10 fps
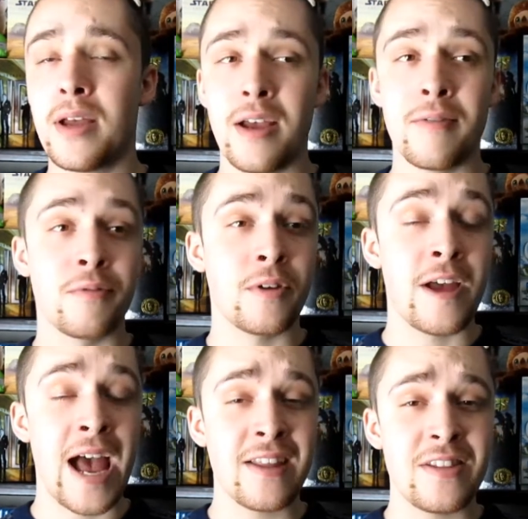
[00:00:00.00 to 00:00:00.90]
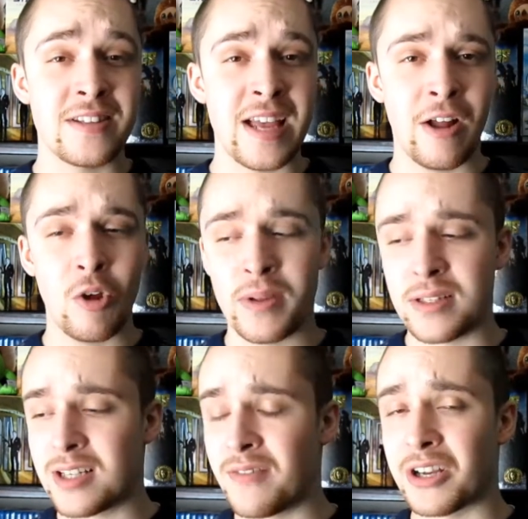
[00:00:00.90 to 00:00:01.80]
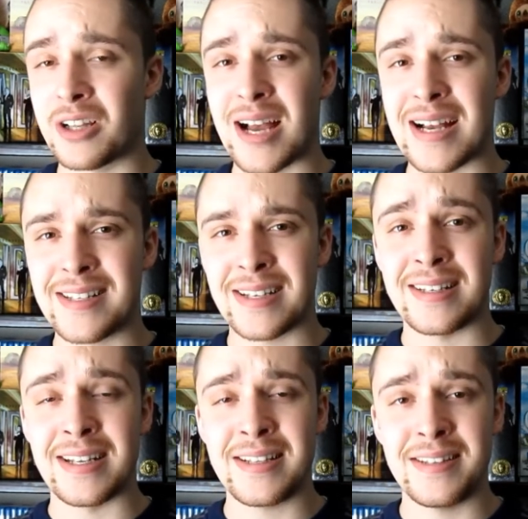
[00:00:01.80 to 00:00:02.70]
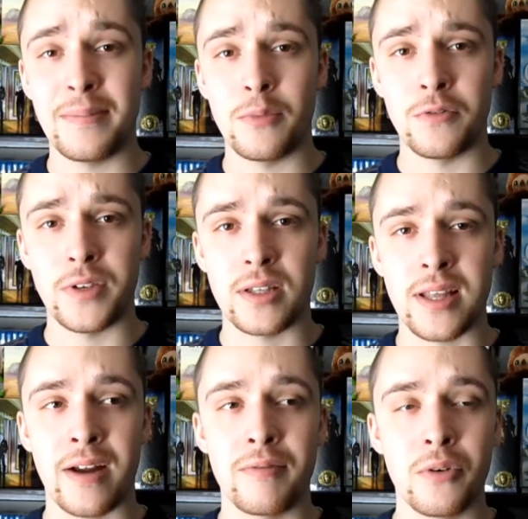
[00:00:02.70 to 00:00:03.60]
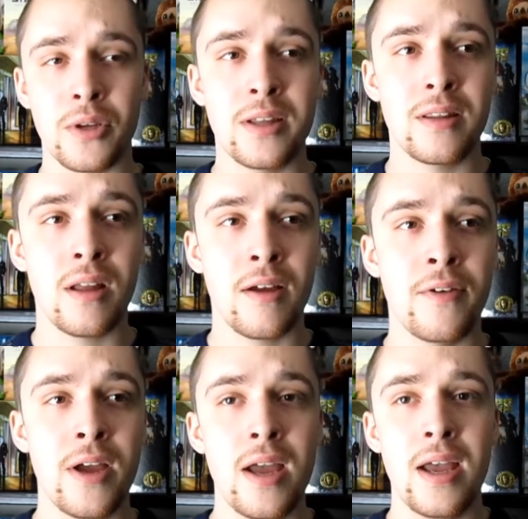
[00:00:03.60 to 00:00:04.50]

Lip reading: It had these elements of a classic Disney movie that I really did love.